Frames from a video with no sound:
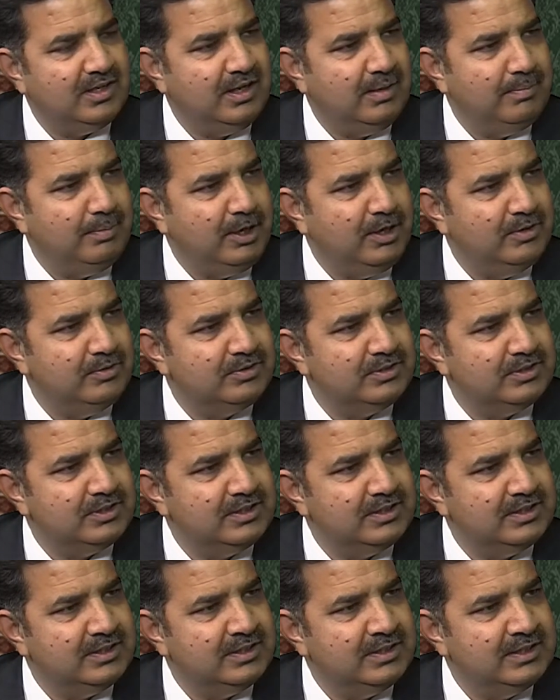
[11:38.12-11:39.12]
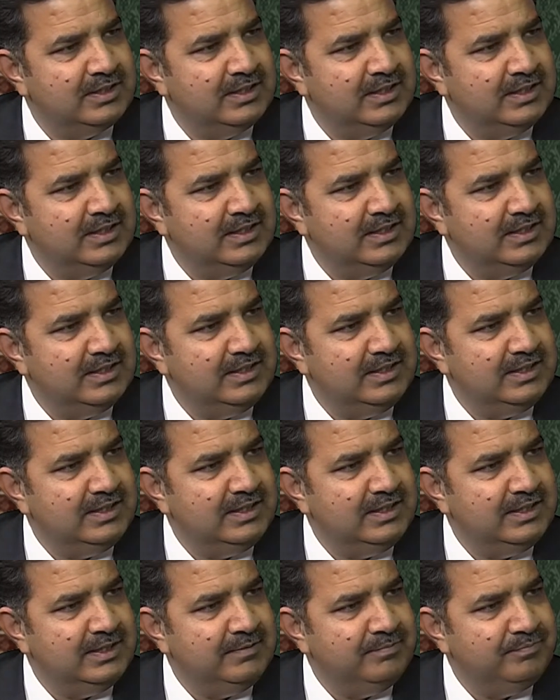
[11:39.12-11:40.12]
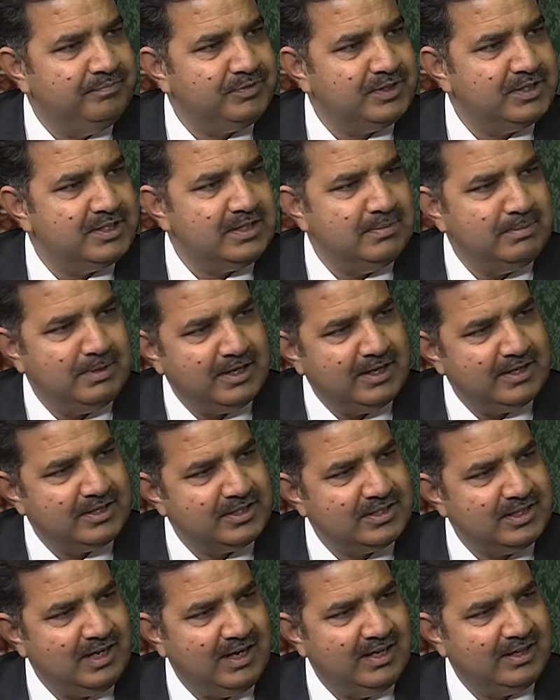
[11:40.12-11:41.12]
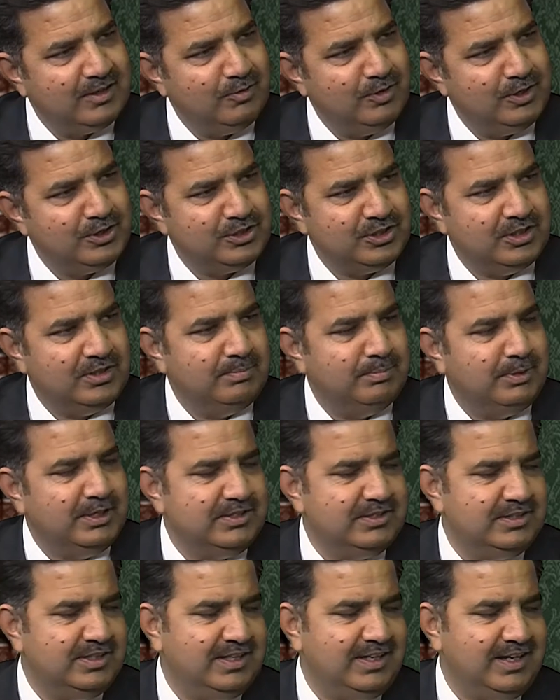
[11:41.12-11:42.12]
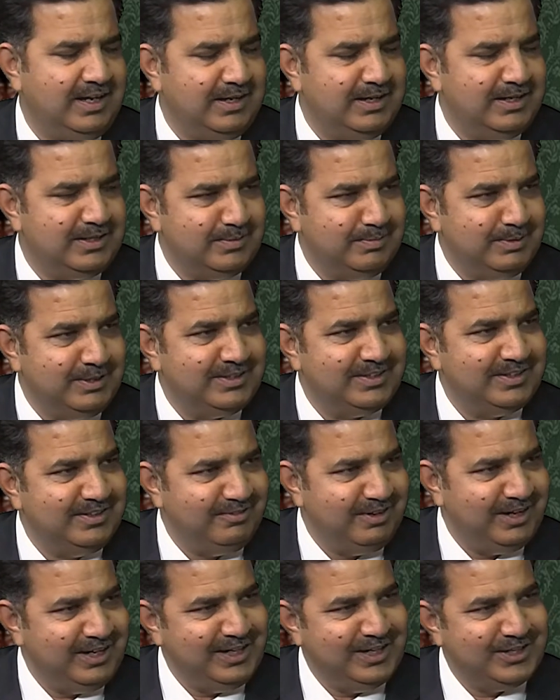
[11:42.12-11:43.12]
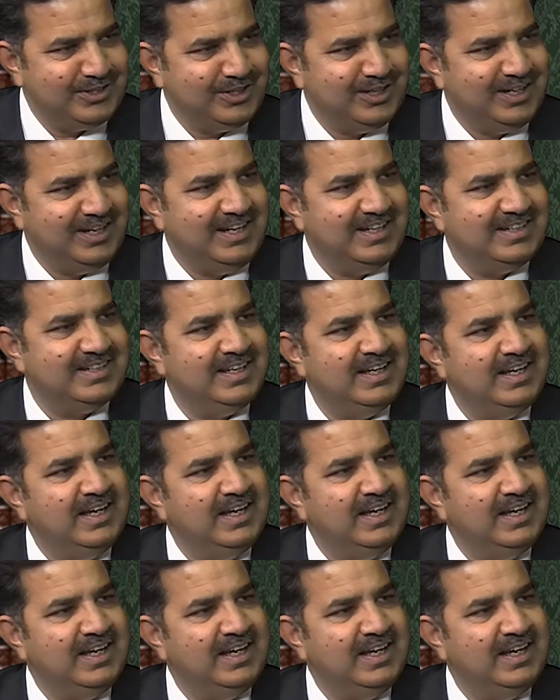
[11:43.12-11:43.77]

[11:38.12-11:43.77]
about the similar style question, but a little bit variation in it.